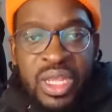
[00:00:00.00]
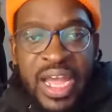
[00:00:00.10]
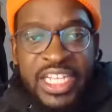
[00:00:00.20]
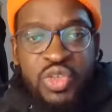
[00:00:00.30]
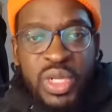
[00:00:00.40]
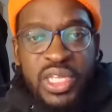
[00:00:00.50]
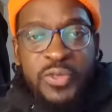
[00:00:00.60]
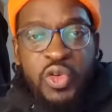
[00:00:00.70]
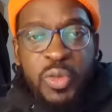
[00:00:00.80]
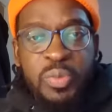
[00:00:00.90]
At
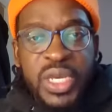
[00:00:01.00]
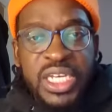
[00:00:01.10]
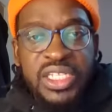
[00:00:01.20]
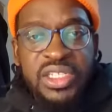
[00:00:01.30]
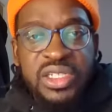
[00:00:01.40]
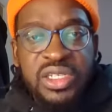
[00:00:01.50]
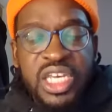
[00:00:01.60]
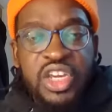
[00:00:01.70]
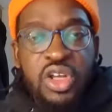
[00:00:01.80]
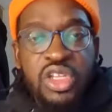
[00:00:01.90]
24 apiece,
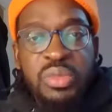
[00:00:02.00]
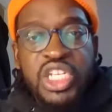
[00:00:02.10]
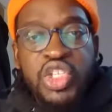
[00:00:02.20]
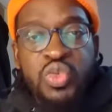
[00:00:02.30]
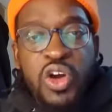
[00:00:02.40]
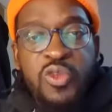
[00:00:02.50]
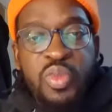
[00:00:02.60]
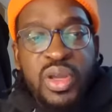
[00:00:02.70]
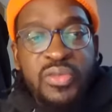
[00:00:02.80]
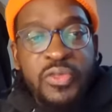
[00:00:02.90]
economy
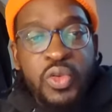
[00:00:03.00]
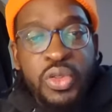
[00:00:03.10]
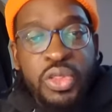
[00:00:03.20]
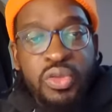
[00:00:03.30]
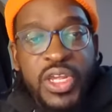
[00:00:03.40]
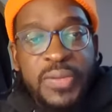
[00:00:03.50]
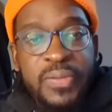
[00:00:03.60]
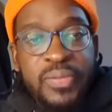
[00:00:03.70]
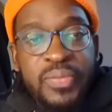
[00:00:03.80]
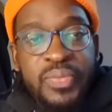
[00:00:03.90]
12.43.
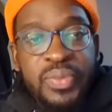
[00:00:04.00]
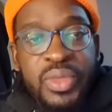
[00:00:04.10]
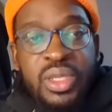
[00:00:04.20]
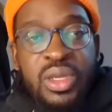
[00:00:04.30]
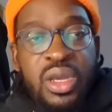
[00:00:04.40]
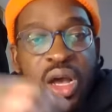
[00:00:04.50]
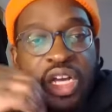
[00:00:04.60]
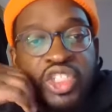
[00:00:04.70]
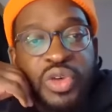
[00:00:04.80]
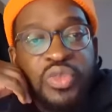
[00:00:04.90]

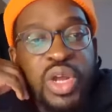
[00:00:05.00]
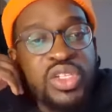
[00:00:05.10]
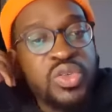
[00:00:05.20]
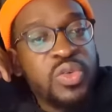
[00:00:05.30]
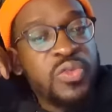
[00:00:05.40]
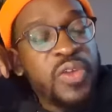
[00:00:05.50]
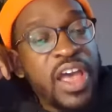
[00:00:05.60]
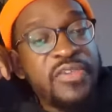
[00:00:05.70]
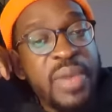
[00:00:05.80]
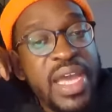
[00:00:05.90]
Andre Russell,
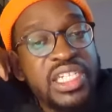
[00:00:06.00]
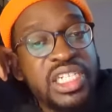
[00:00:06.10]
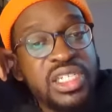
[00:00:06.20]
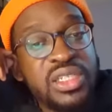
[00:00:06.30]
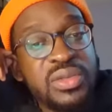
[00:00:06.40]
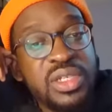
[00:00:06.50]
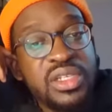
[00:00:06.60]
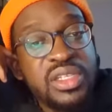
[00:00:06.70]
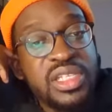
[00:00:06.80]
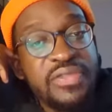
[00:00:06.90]
5 matches,
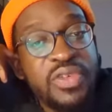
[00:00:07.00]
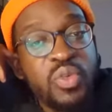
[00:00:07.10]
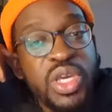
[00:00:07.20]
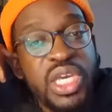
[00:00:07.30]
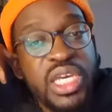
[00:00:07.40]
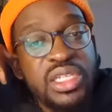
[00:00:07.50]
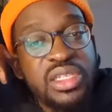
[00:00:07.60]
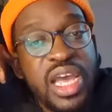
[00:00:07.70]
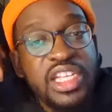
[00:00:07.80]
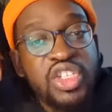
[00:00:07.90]
7 wickets
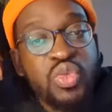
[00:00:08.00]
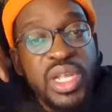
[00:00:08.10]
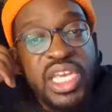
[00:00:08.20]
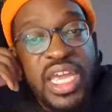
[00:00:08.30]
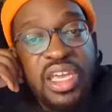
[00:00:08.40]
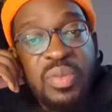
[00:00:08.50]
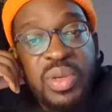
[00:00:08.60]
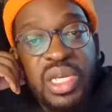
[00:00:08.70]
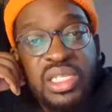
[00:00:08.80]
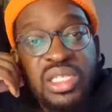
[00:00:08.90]
at 28
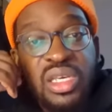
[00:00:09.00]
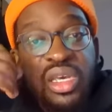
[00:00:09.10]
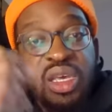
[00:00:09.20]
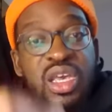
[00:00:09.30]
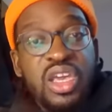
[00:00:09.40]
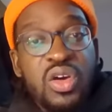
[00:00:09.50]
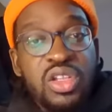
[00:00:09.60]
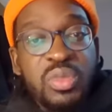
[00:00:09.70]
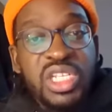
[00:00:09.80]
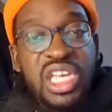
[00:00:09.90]
apiece,
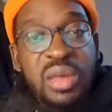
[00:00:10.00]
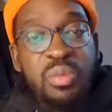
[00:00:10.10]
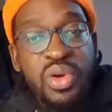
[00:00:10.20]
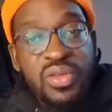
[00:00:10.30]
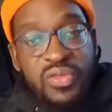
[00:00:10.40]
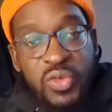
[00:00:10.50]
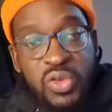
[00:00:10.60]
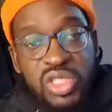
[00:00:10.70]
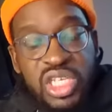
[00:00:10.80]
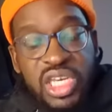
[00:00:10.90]
economy
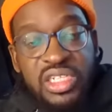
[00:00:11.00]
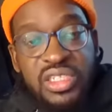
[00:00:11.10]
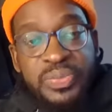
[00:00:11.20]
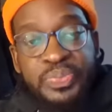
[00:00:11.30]
10.46.